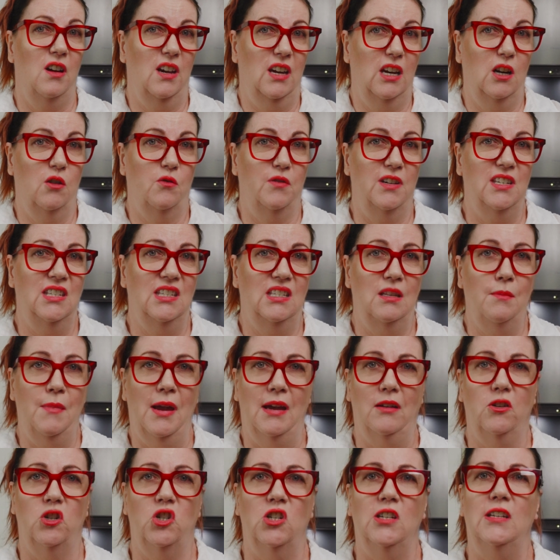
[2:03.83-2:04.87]
I increase the
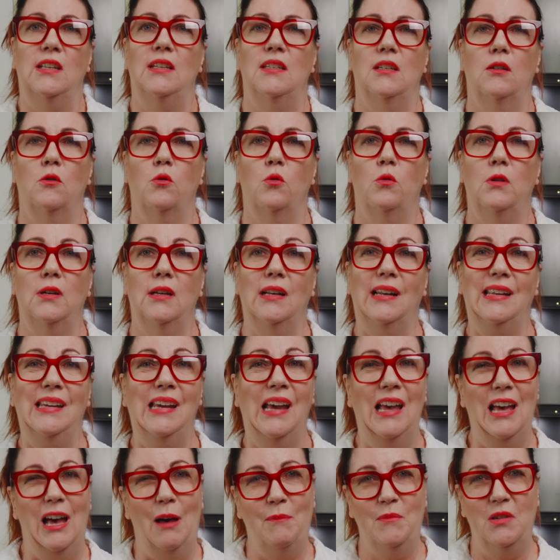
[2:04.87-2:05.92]
amount she eats accordingly,
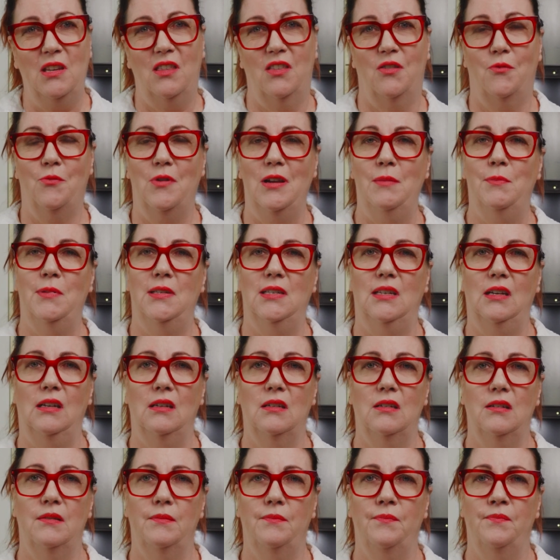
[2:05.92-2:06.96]
up to
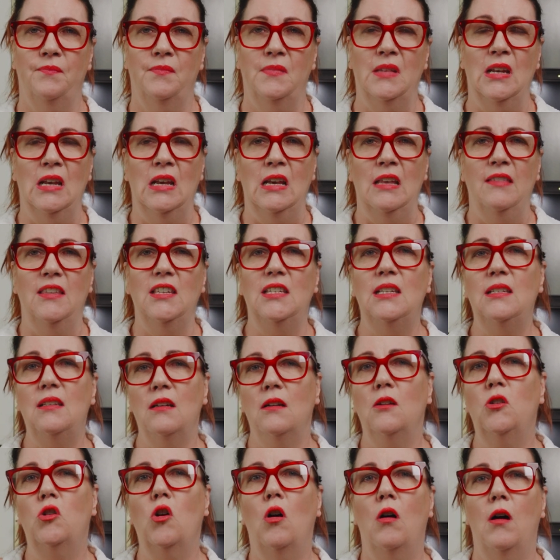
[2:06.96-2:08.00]
3%. This is
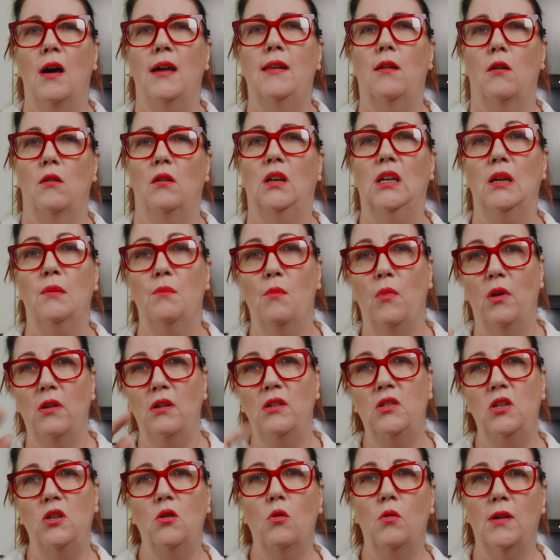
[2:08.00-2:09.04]
a guide only.
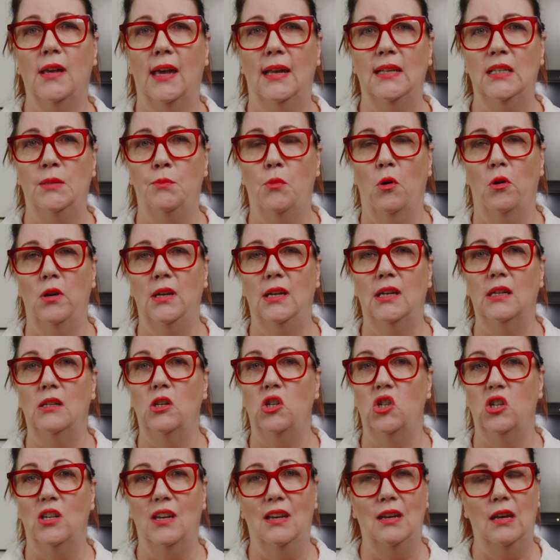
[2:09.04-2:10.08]
Monitor your cat's body
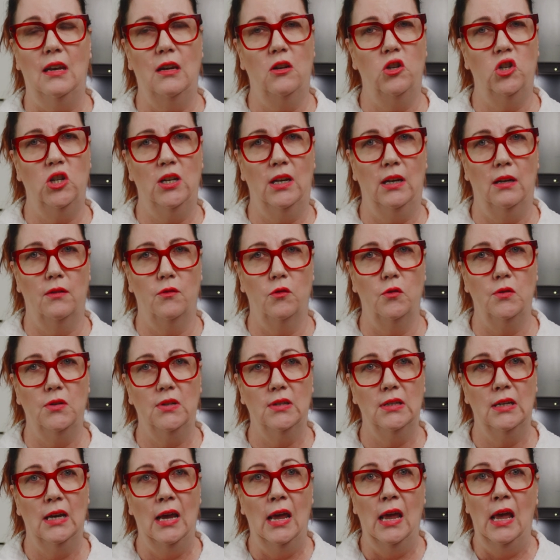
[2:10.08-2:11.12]
condition and energy
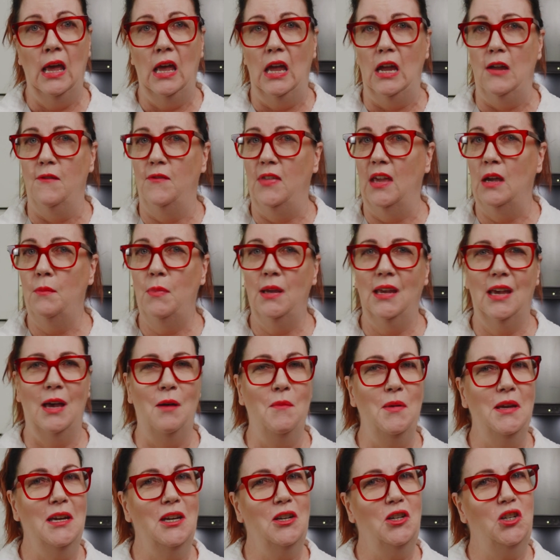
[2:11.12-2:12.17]
levels. If they're
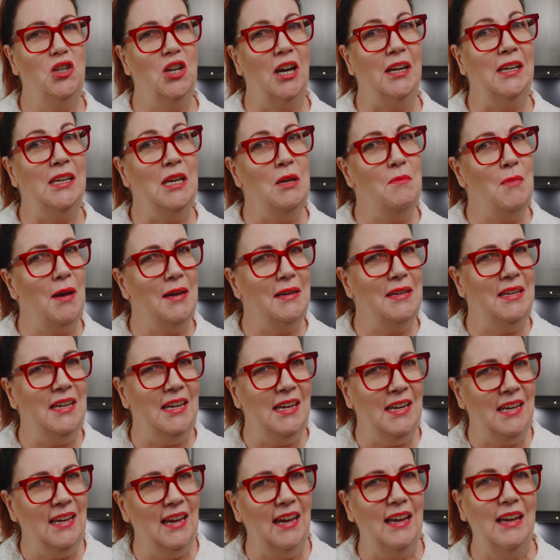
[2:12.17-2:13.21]
becoming a chunky
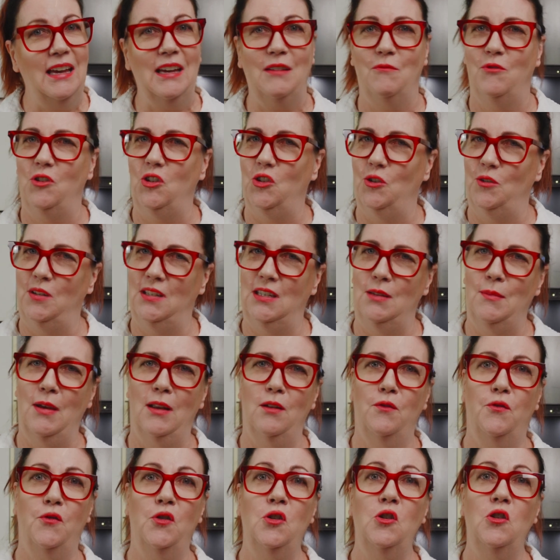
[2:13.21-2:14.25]
monkey, reduce the
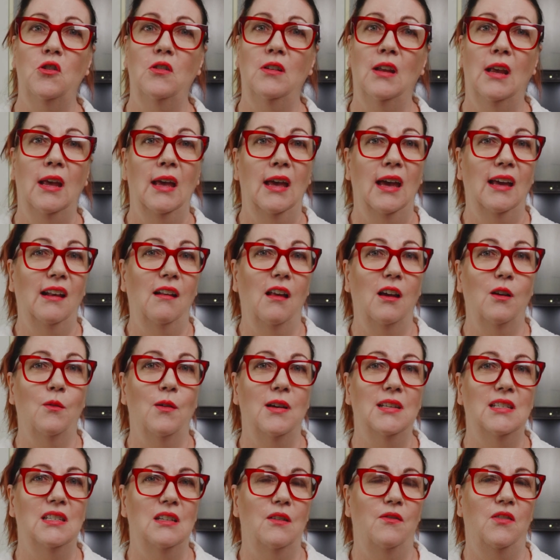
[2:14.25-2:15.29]
amount of food. And
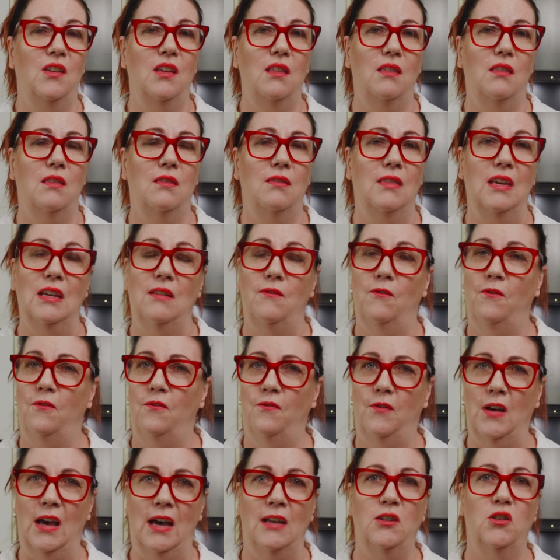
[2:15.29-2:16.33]
likewise, if they're
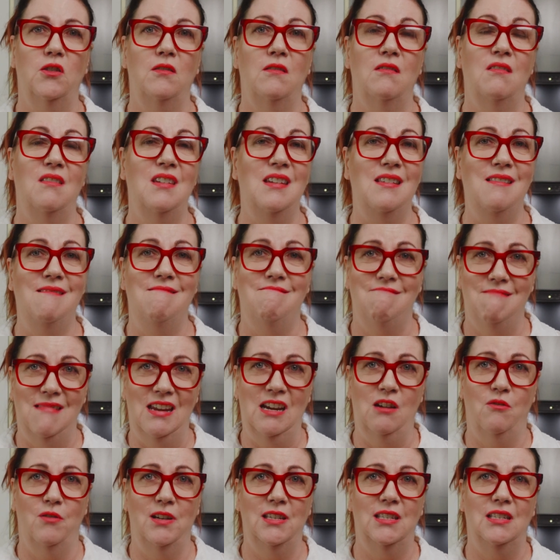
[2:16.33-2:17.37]
far too thin,
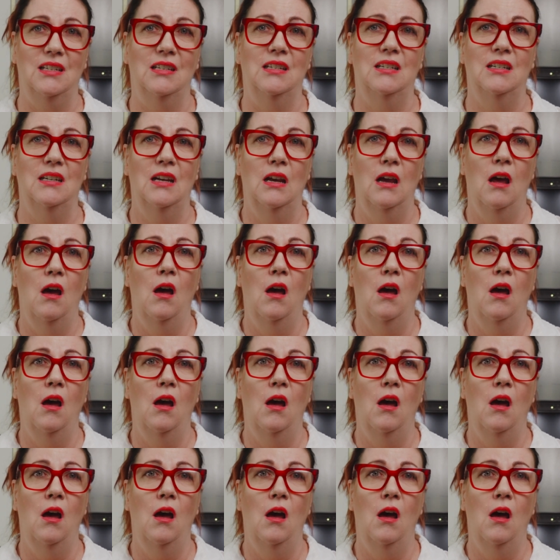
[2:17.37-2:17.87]
increase it.